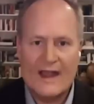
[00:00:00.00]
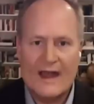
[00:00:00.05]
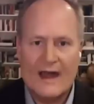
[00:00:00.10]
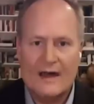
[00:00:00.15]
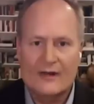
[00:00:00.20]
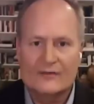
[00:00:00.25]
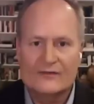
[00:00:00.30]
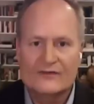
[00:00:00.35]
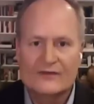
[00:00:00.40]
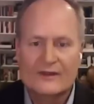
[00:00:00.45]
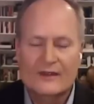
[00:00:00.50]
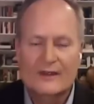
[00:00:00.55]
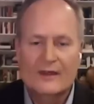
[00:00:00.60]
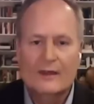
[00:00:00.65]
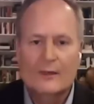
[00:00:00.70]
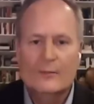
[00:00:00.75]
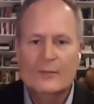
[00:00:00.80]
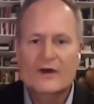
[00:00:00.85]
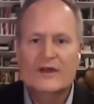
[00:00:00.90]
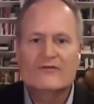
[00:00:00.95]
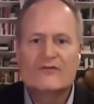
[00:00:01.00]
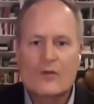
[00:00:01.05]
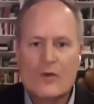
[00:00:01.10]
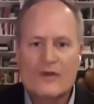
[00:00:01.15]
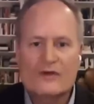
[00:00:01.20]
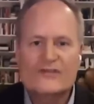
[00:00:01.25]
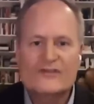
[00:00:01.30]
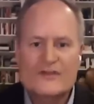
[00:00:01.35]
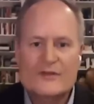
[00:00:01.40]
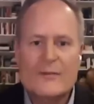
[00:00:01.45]
House. But of
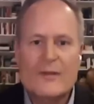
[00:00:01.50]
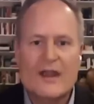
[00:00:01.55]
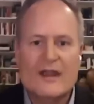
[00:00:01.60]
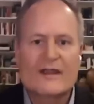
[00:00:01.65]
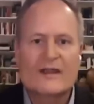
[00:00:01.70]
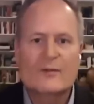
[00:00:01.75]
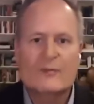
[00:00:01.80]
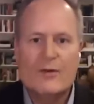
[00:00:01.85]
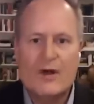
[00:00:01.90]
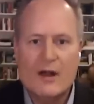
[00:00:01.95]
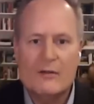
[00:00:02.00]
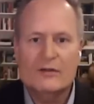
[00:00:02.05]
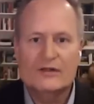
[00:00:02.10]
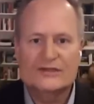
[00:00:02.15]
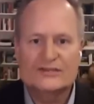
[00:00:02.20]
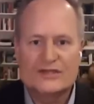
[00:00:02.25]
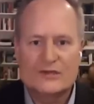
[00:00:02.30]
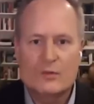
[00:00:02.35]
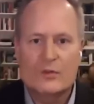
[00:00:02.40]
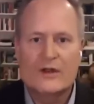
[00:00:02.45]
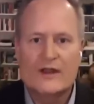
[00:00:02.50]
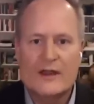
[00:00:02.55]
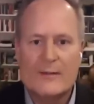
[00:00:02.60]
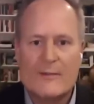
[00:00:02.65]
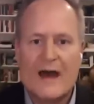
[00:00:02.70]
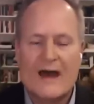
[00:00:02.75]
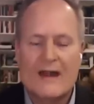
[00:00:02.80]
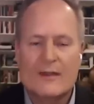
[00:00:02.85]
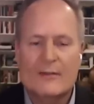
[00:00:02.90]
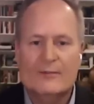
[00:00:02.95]
course, the American public should worry
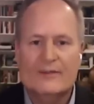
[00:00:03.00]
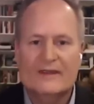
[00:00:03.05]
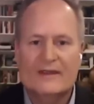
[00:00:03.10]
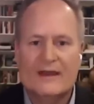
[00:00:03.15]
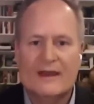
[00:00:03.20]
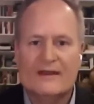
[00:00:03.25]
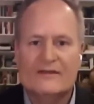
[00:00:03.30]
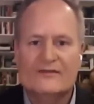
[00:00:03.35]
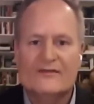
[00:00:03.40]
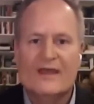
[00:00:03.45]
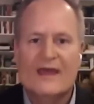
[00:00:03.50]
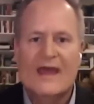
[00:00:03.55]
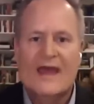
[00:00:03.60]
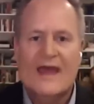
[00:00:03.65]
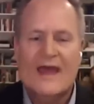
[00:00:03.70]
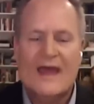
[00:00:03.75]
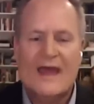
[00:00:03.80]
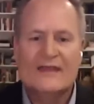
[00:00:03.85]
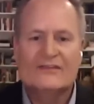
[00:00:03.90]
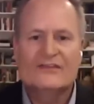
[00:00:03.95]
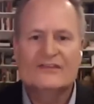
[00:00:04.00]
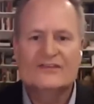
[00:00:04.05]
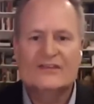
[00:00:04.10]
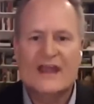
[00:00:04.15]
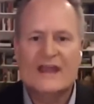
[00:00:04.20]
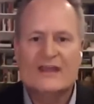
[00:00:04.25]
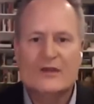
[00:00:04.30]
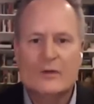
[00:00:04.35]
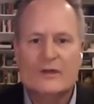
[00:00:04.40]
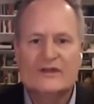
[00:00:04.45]
about it because, as the
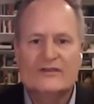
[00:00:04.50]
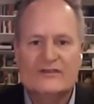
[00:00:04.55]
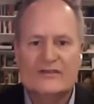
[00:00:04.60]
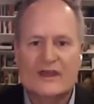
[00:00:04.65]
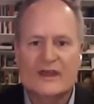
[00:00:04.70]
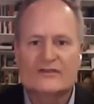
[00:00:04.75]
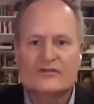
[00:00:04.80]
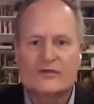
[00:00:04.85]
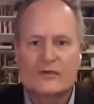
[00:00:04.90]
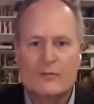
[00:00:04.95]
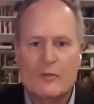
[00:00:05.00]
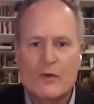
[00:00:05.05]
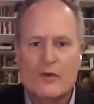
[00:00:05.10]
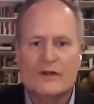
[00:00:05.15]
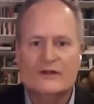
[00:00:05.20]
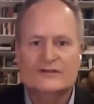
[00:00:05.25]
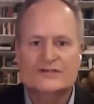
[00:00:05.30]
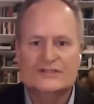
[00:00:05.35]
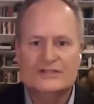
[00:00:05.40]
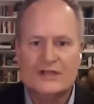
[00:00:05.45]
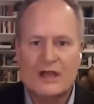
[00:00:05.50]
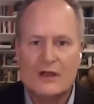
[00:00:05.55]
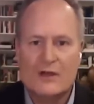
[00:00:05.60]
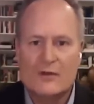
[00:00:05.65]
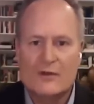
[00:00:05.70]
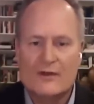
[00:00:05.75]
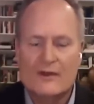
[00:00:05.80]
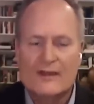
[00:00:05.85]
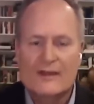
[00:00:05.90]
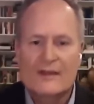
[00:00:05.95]
January 6th report
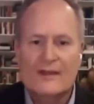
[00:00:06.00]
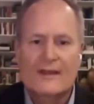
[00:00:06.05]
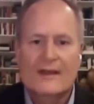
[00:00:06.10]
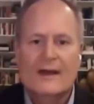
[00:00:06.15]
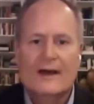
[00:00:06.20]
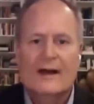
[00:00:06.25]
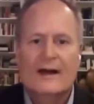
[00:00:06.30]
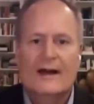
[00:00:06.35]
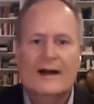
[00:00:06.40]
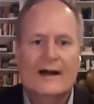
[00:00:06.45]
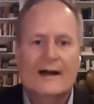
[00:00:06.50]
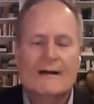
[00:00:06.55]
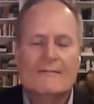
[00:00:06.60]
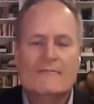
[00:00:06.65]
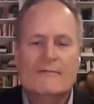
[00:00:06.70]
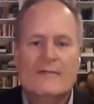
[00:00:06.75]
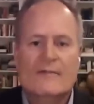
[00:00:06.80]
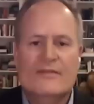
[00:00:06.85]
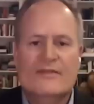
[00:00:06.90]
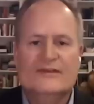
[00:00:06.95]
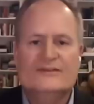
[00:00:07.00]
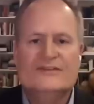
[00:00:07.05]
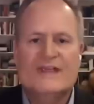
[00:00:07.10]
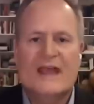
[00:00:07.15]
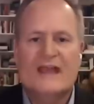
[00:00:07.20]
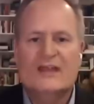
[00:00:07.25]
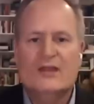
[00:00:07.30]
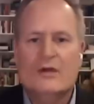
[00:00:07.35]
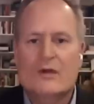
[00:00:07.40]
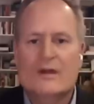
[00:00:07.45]
showed, um, the
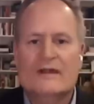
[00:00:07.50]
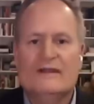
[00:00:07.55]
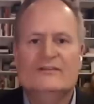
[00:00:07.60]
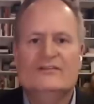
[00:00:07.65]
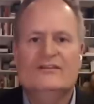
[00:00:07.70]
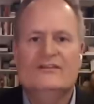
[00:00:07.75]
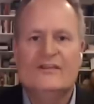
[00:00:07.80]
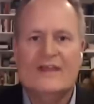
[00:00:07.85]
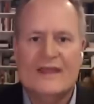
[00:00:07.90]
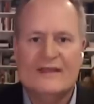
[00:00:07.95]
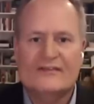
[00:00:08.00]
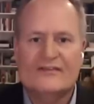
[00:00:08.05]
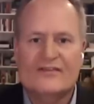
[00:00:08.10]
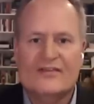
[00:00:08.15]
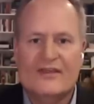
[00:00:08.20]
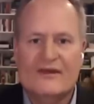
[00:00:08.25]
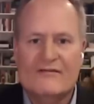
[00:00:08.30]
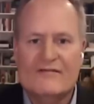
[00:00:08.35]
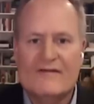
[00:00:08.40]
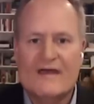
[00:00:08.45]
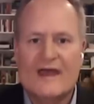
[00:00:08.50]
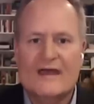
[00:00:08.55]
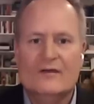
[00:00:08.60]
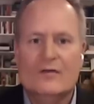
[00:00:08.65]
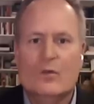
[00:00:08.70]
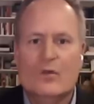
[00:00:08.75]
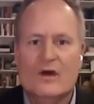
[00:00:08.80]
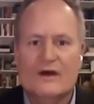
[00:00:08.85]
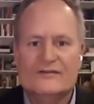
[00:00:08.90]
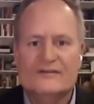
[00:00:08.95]
January 6th event
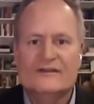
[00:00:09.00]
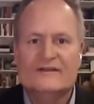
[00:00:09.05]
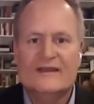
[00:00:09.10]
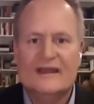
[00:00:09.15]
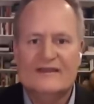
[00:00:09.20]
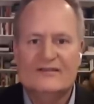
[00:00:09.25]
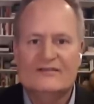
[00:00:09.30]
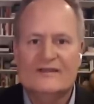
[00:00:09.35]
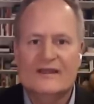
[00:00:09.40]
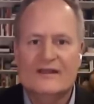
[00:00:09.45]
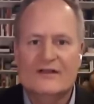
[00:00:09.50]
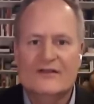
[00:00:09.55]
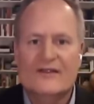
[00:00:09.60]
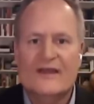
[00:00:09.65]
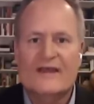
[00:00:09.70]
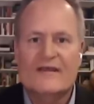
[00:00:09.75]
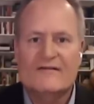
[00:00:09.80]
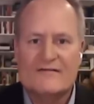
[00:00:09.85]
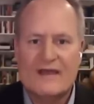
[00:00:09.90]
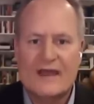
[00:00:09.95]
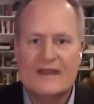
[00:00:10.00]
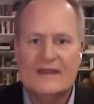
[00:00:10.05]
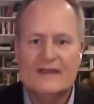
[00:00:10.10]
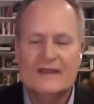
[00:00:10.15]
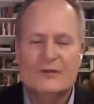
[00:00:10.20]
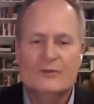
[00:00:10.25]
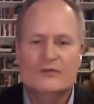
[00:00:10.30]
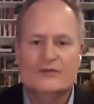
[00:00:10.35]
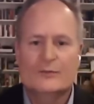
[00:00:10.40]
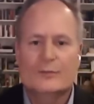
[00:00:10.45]
wasn't a single day event.
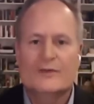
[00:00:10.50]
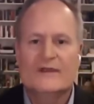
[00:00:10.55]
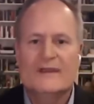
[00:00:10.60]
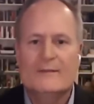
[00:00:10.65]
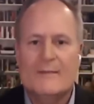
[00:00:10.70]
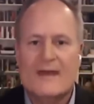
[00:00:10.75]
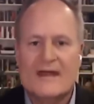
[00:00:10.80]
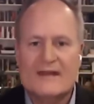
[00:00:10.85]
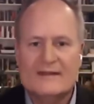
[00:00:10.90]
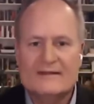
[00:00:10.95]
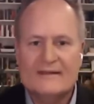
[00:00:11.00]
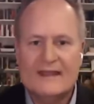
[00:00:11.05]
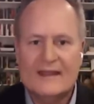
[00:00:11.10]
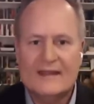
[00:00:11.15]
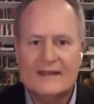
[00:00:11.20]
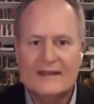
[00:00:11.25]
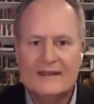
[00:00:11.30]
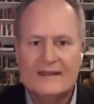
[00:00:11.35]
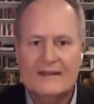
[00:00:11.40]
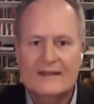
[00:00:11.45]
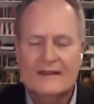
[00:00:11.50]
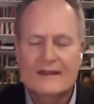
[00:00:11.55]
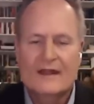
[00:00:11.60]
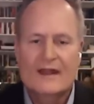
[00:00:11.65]
It was premeditated.